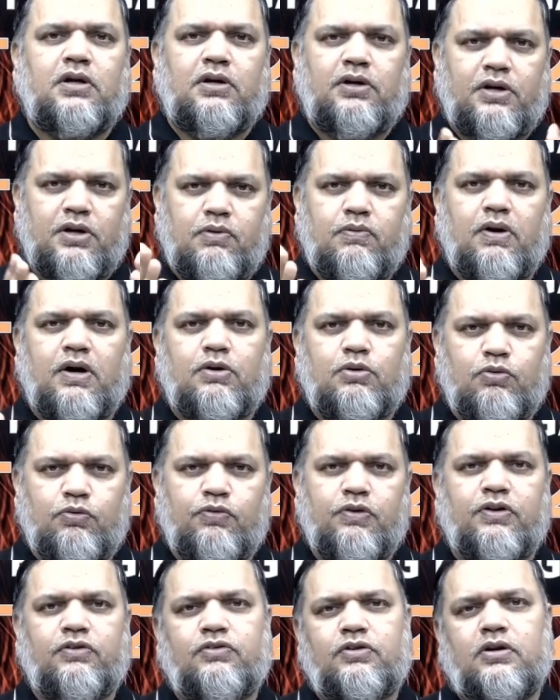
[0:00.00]
required to
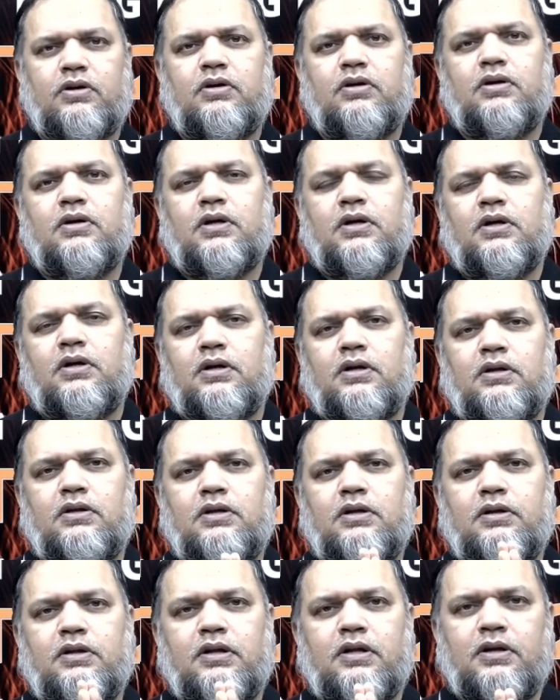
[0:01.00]
face
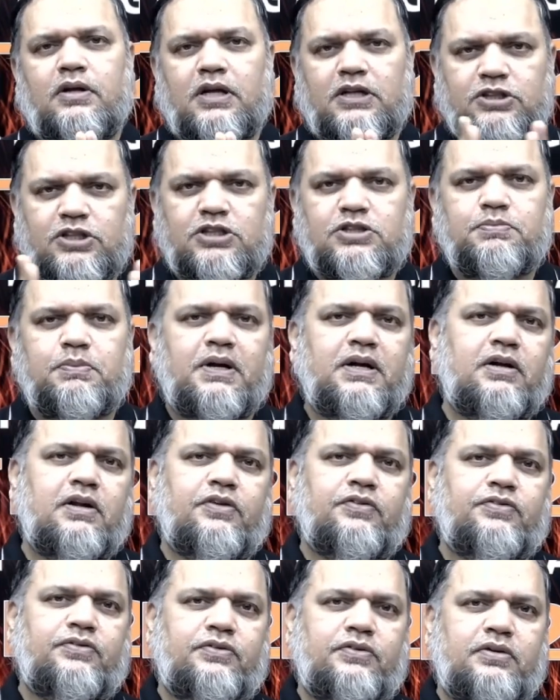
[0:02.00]
the assessment
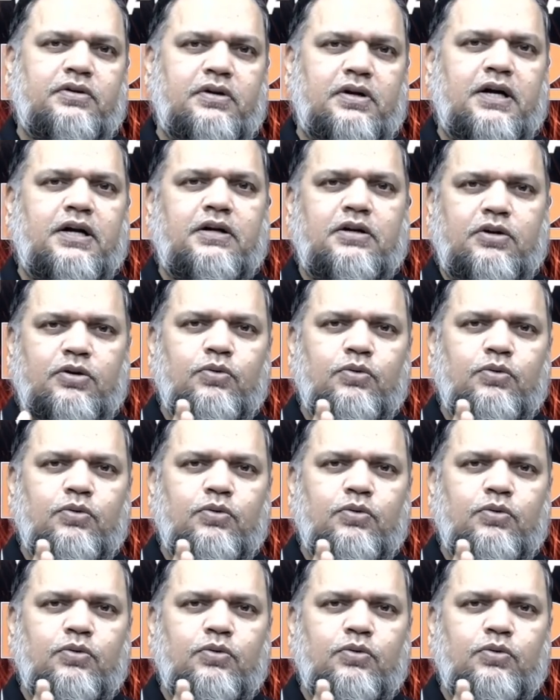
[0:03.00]
test, right?